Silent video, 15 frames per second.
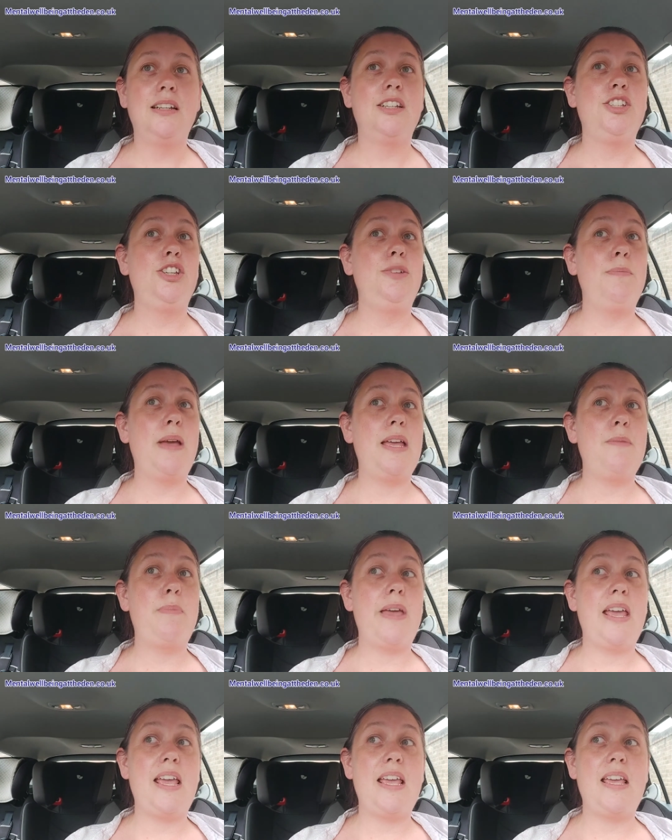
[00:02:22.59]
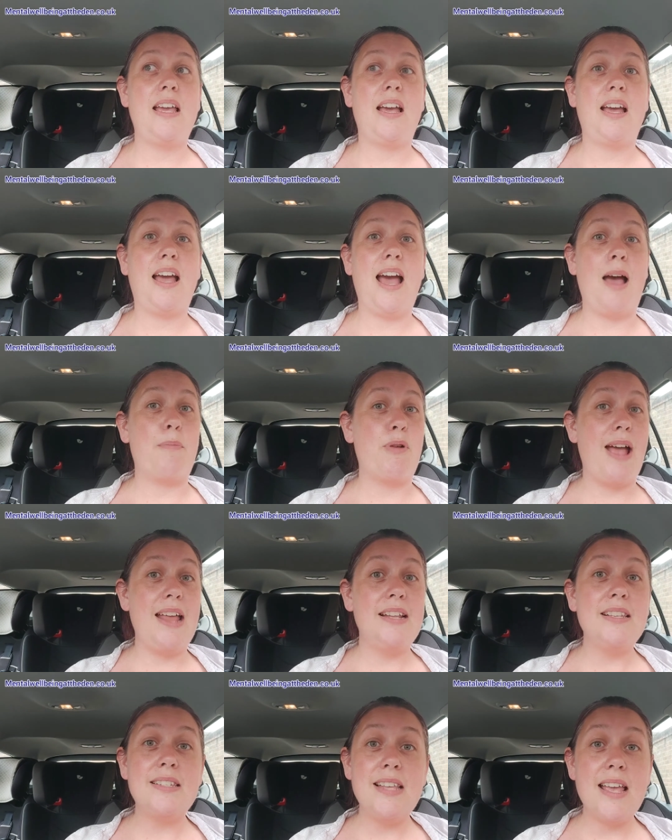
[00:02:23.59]
You may be
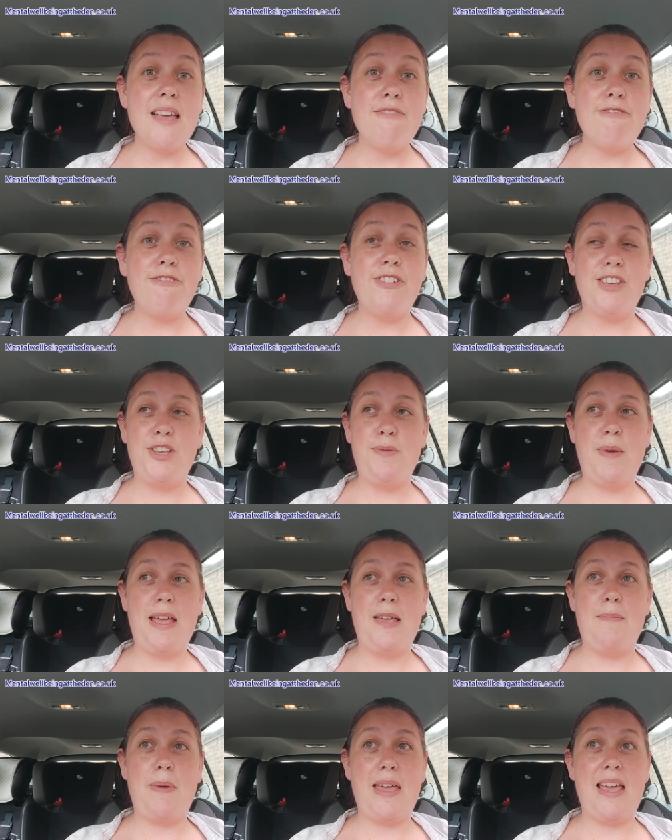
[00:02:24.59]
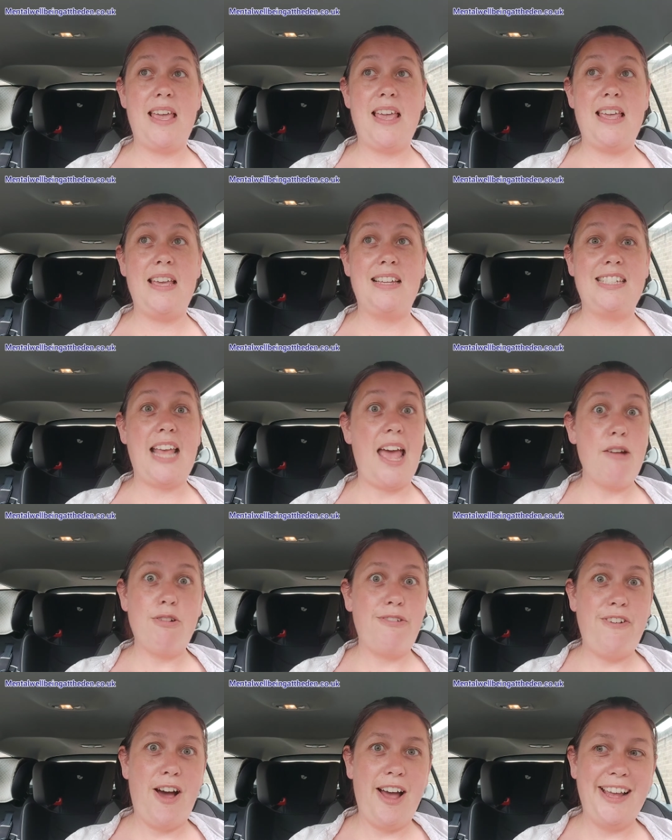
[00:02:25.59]
apprehensive. You may be
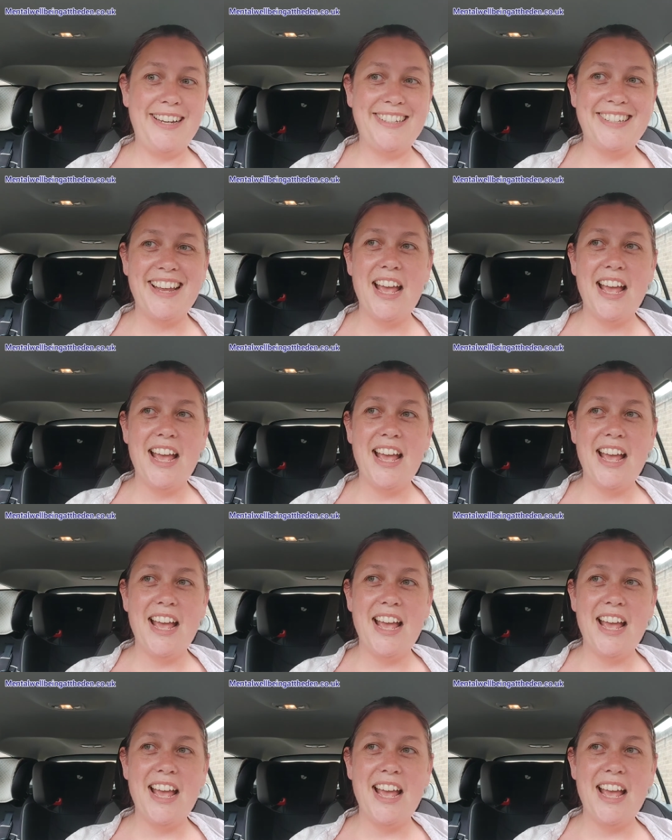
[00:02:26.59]
terrified.